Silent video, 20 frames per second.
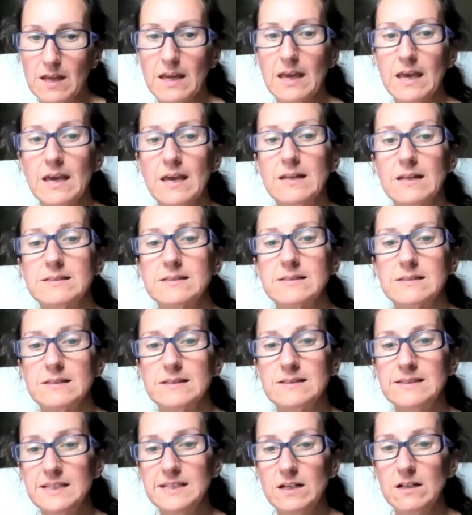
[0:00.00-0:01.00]
it
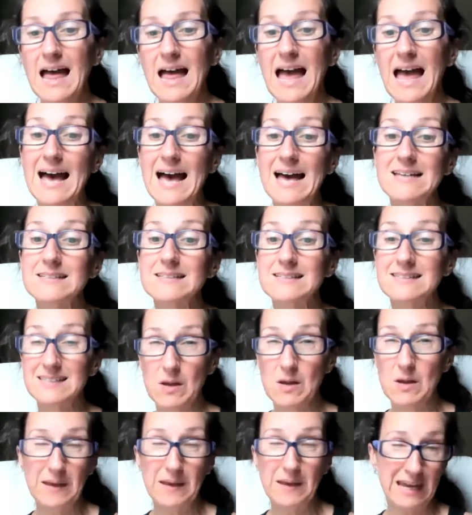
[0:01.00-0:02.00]
still has
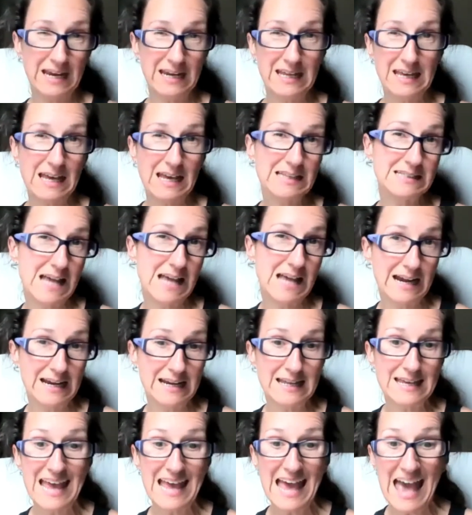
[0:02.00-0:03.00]
some
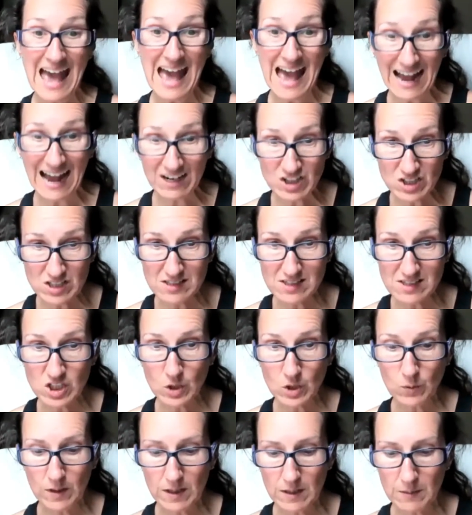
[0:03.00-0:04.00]
anti-anxiety actions
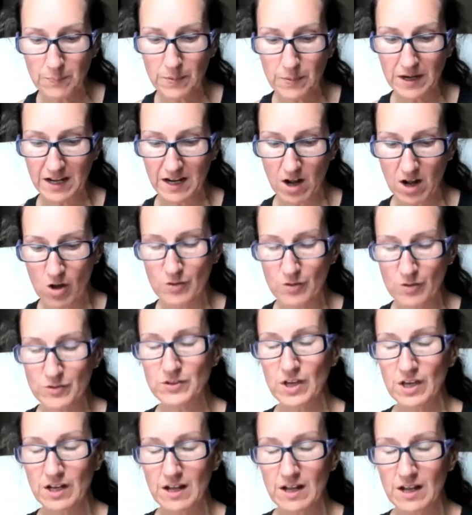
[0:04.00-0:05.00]
to it, but it
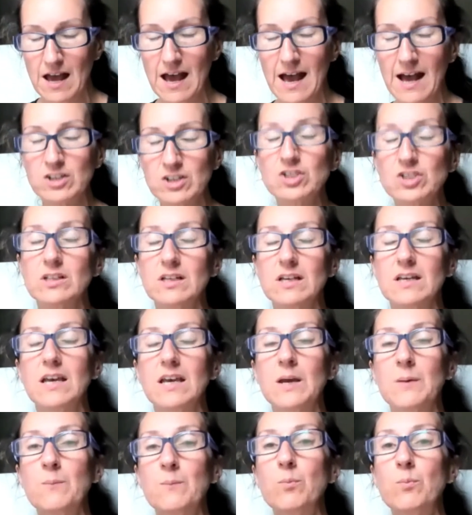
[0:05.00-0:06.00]
actually
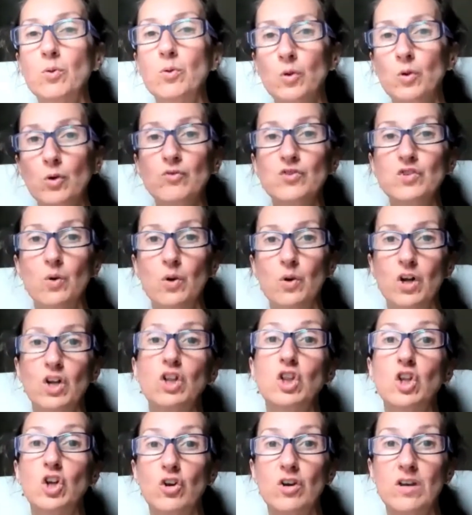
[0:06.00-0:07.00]
improves your
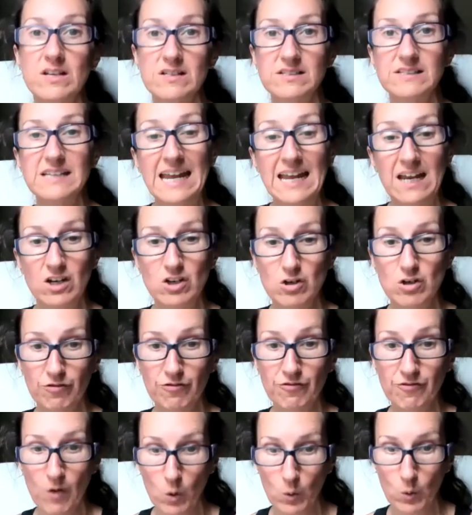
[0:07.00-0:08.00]
alertness and your
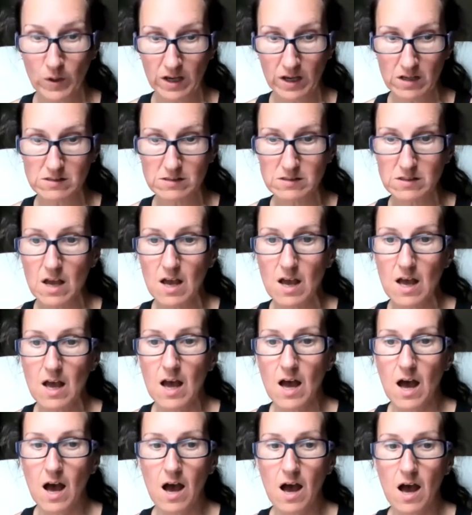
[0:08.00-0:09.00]
focus.
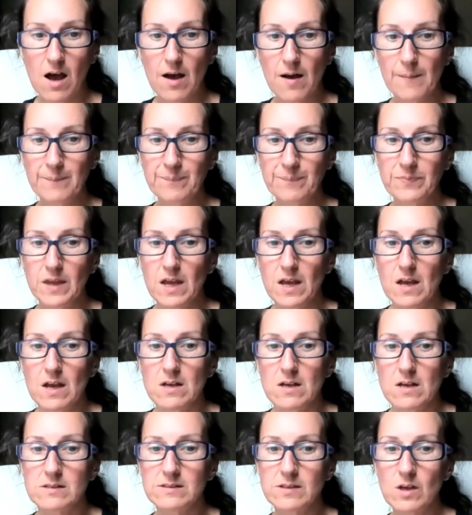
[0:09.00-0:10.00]

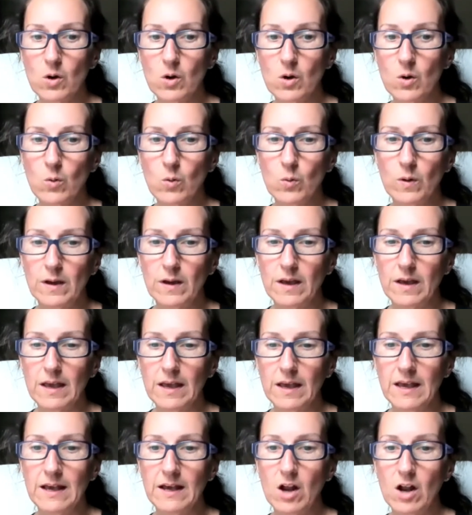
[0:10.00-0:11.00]
So
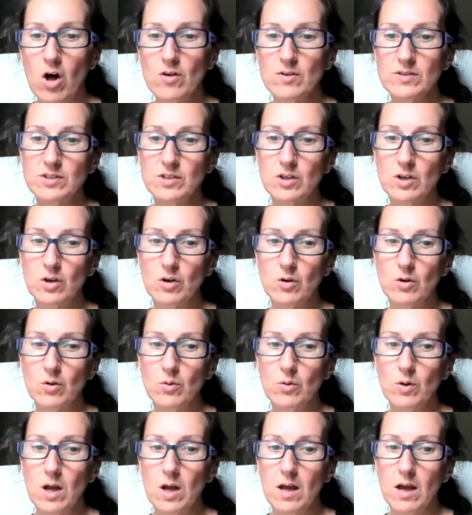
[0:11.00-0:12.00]
it
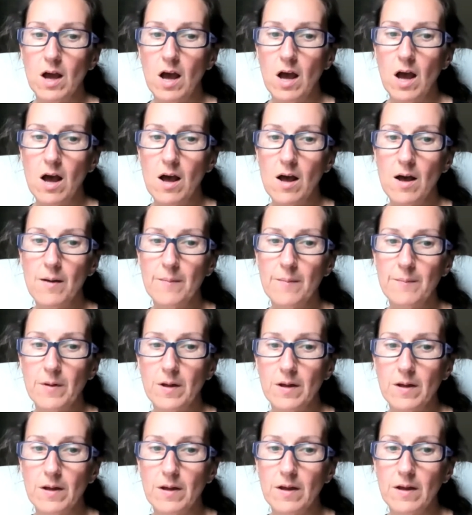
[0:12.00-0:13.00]
also
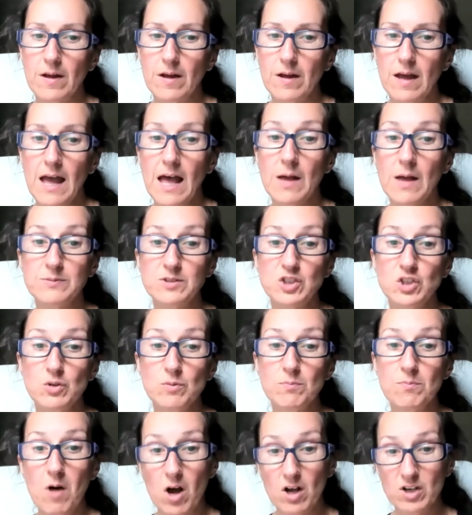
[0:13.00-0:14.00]
helps to
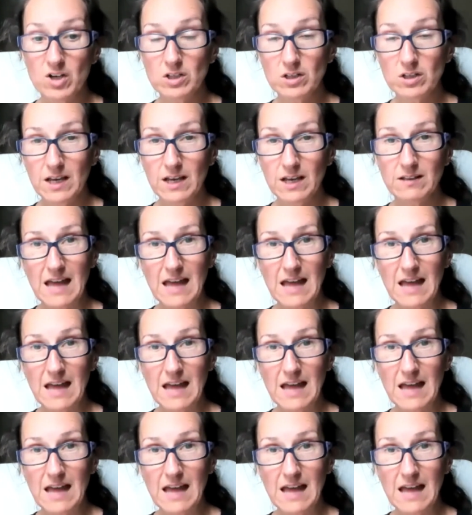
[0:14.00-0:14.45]
modulate